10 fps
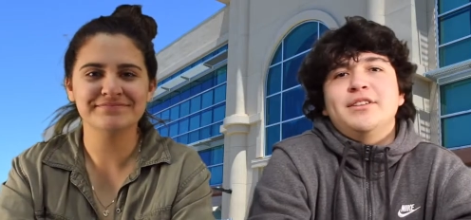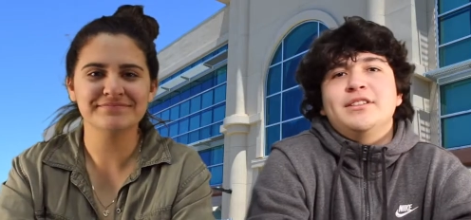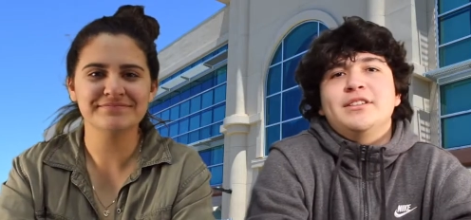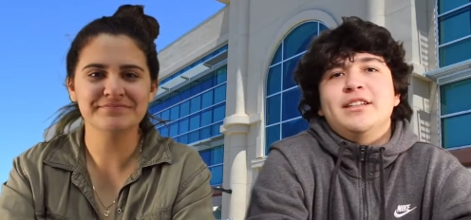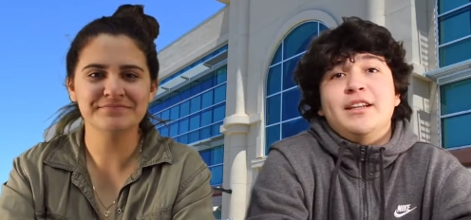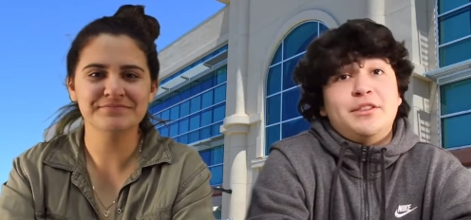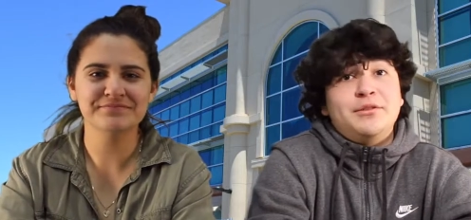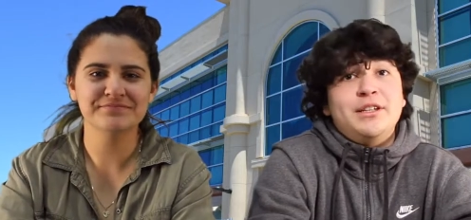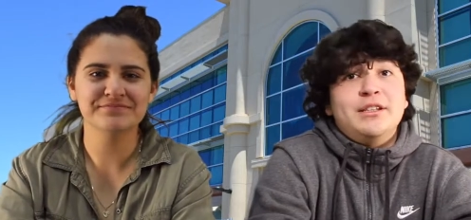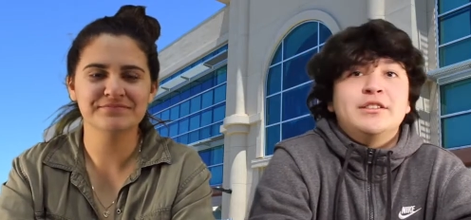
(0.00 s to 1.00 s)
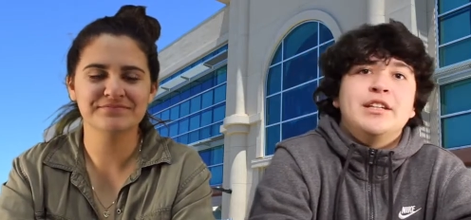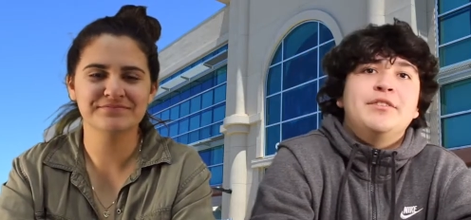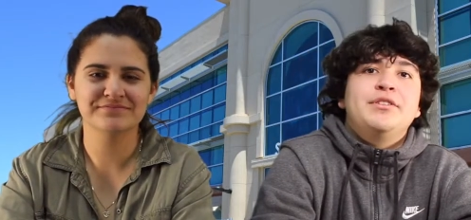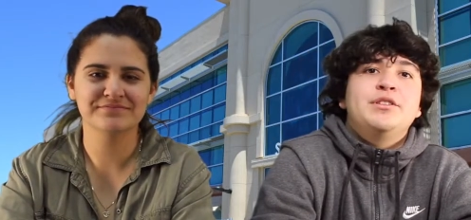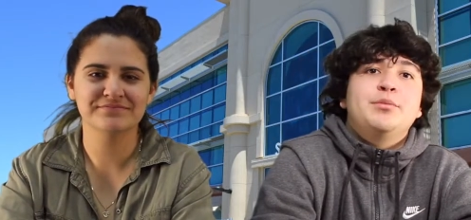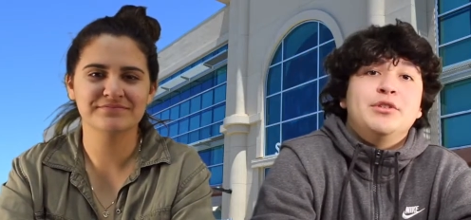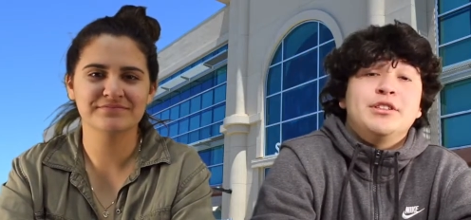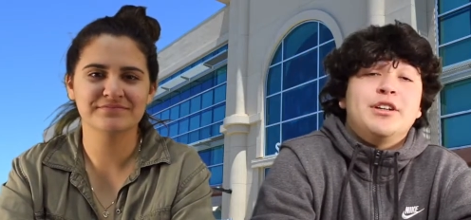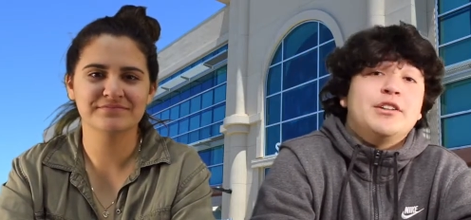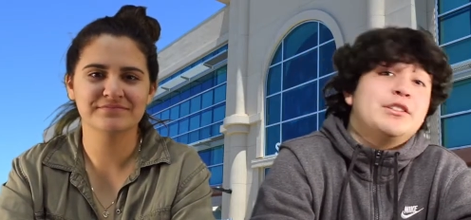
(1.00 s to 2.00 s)
Speaker 1: Vista today at 3, the JV's
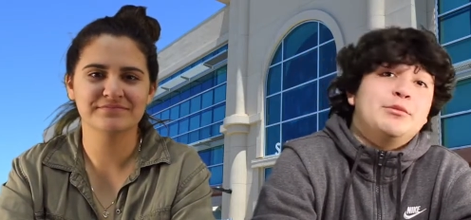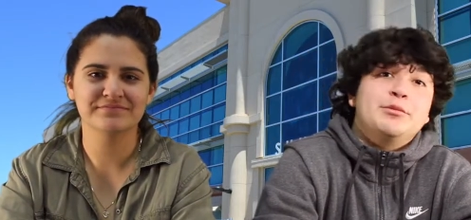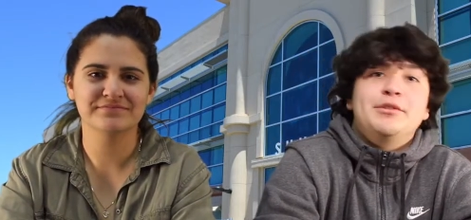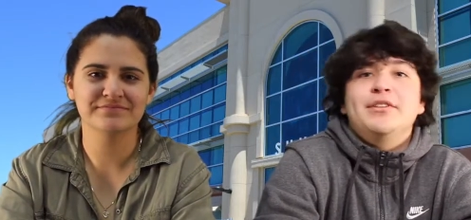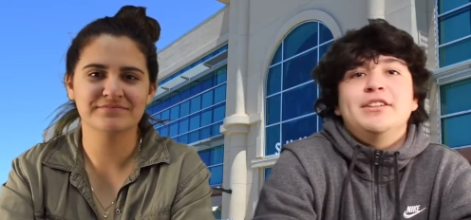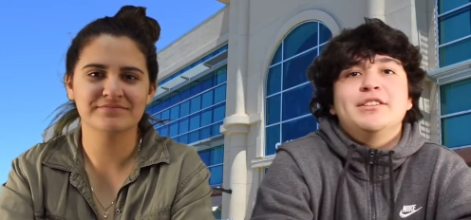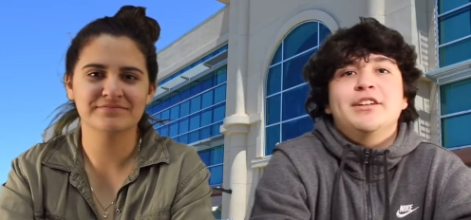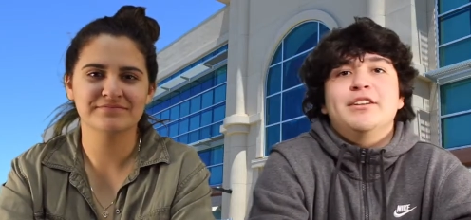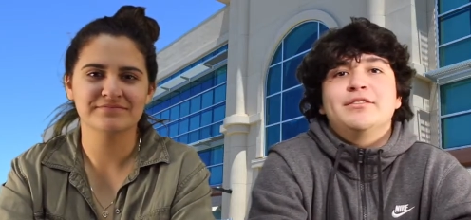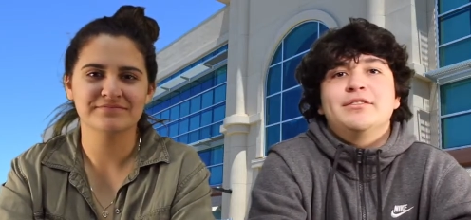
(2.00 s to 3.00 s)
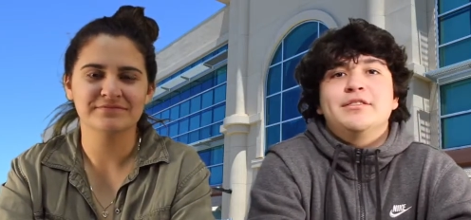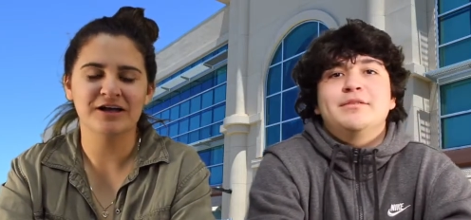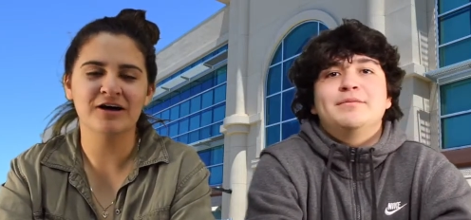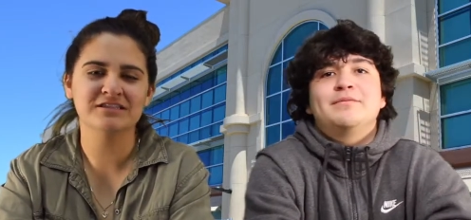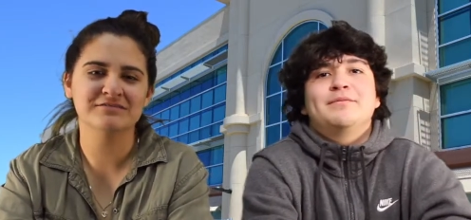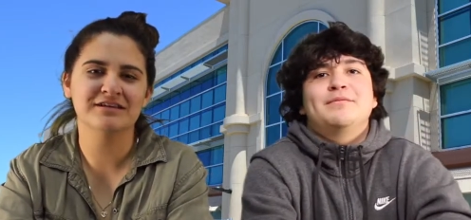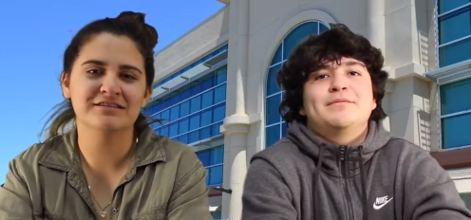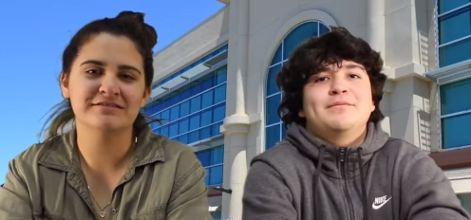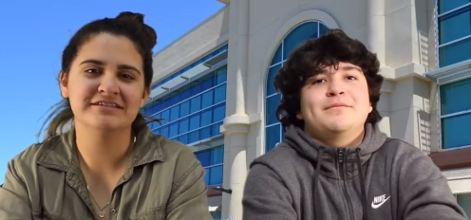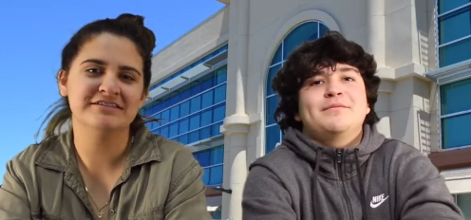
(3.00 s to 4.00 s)
boys soccer team will be facing off.
Speaker 2: Also
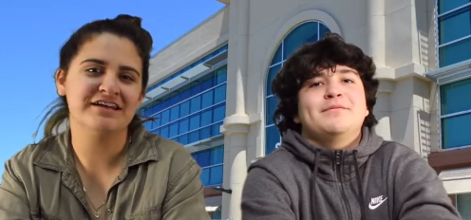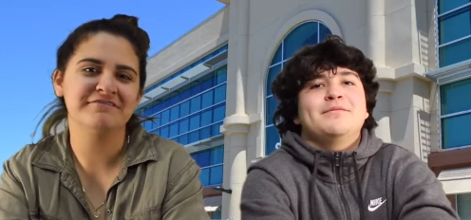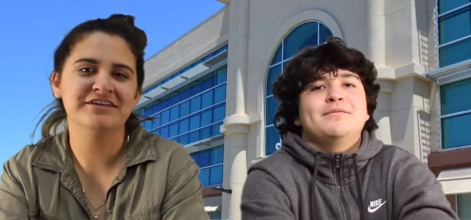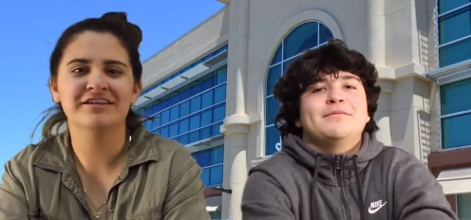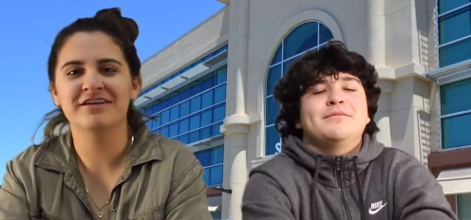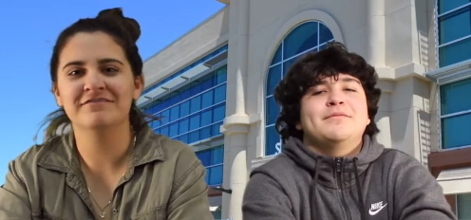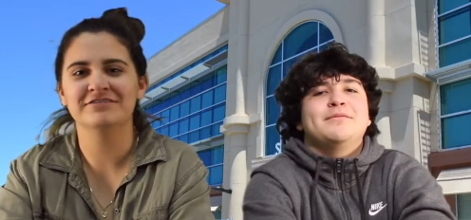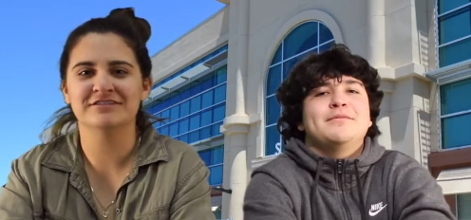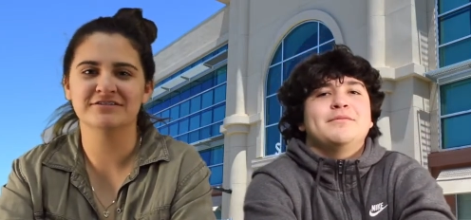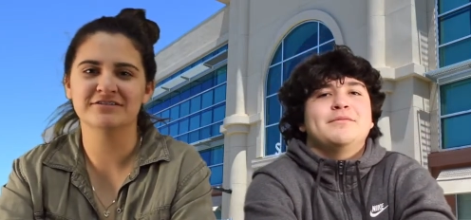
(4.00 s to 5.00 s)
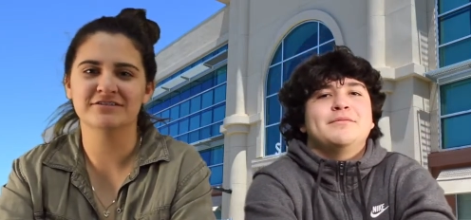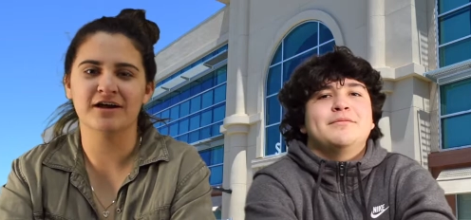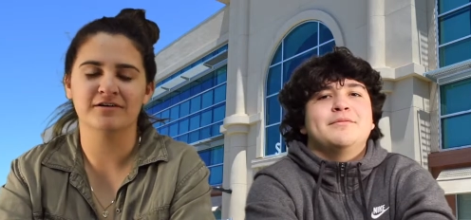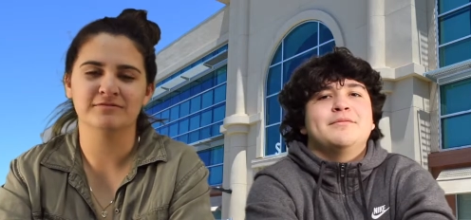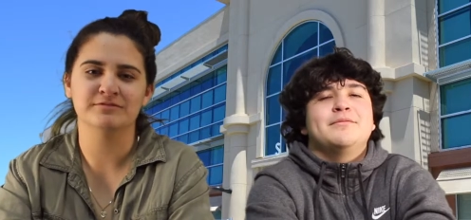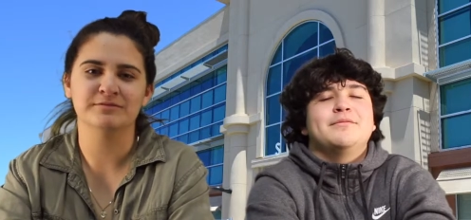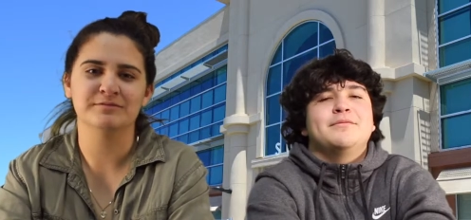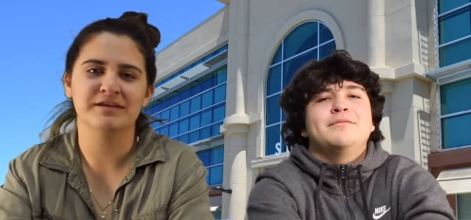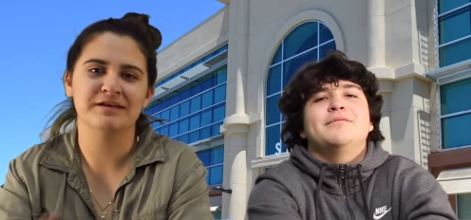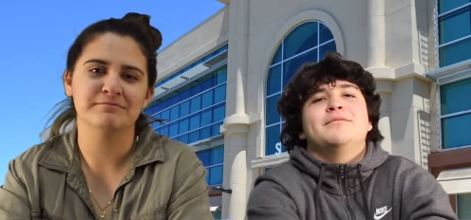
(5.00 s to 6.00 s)
at 3, JV and novice girls soccer will
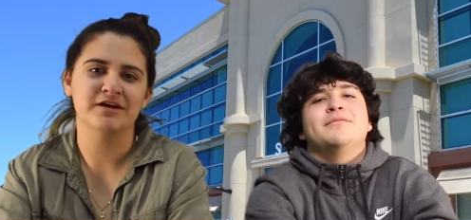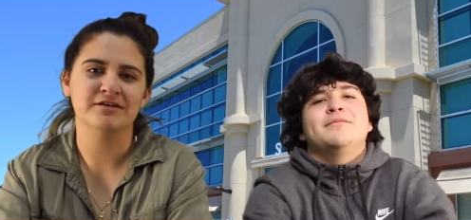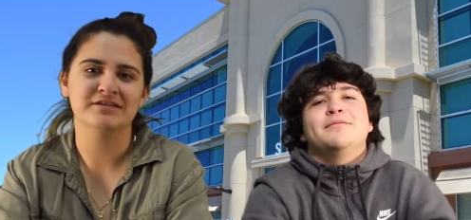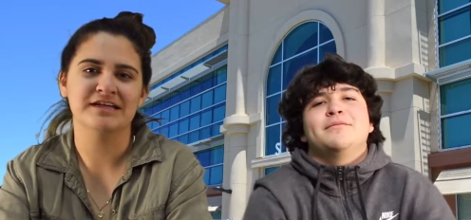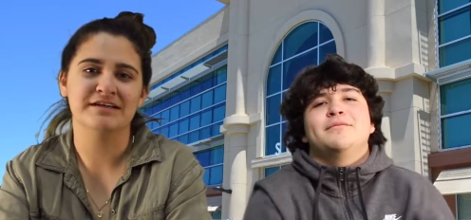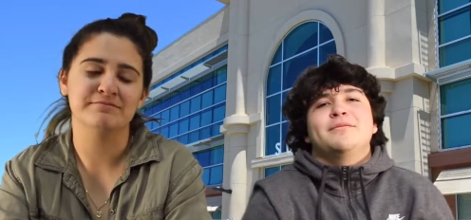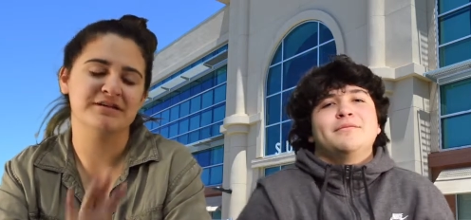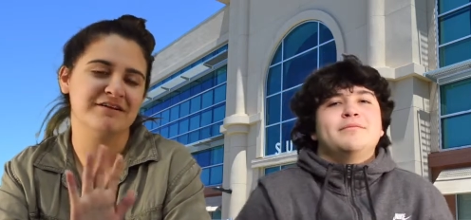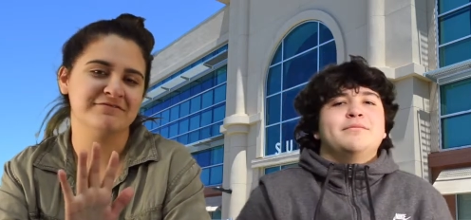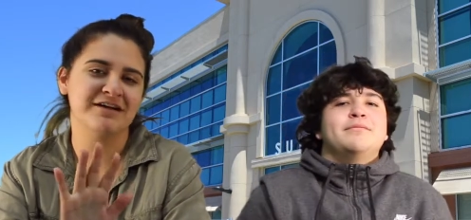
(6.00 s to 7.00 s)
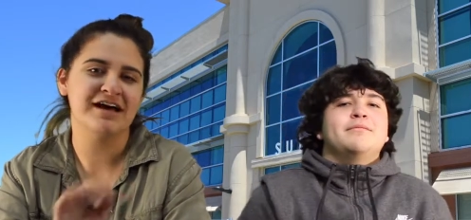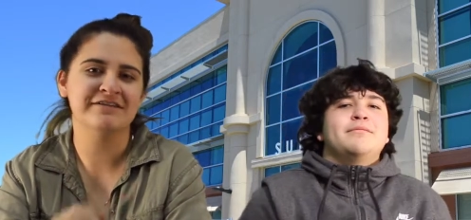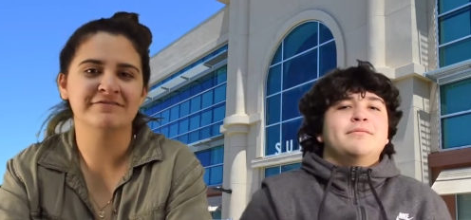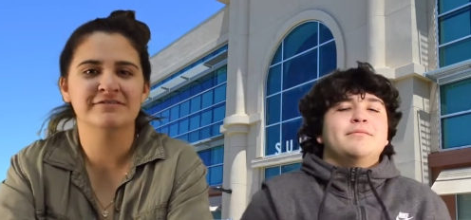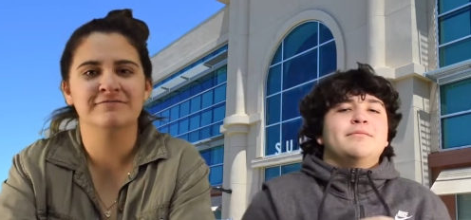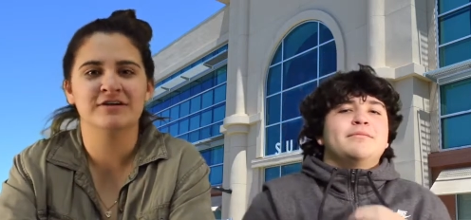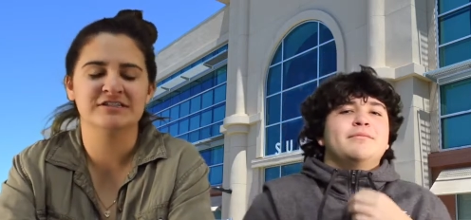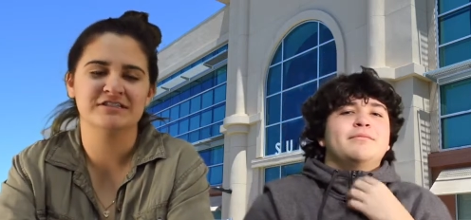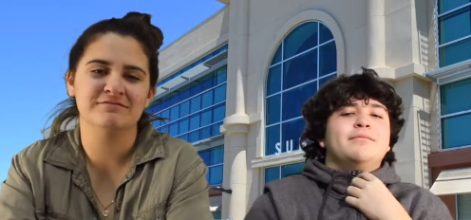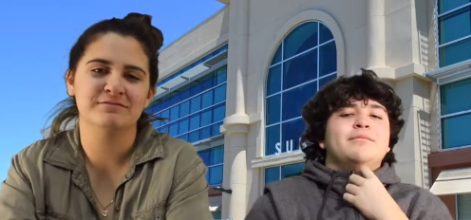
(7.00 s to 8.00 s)
be playing modern day, but at 5,
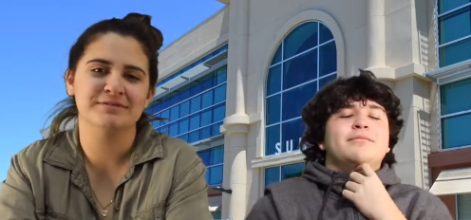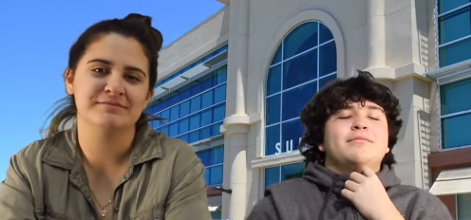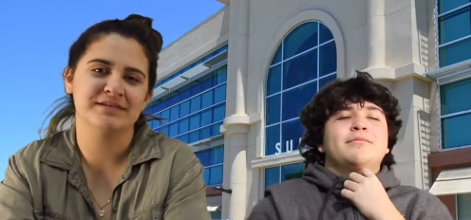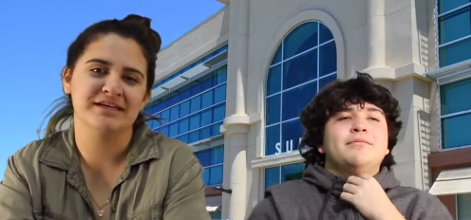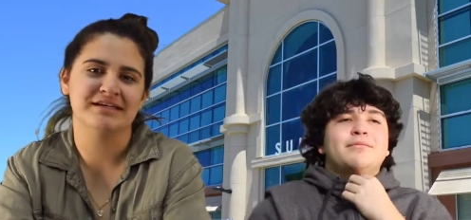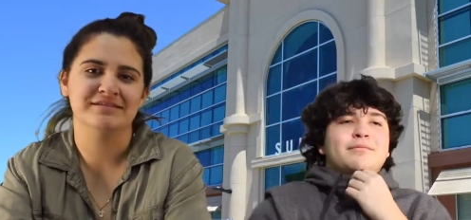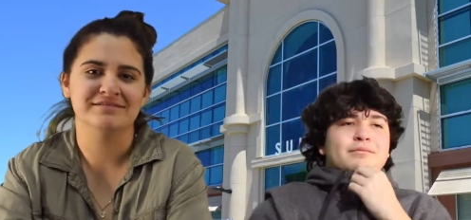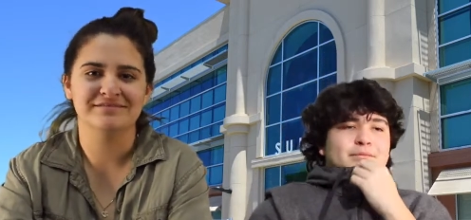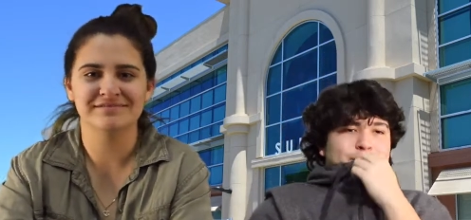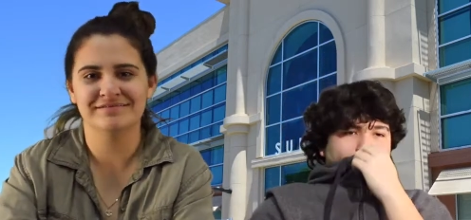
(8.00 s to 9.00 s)
varsity will be playing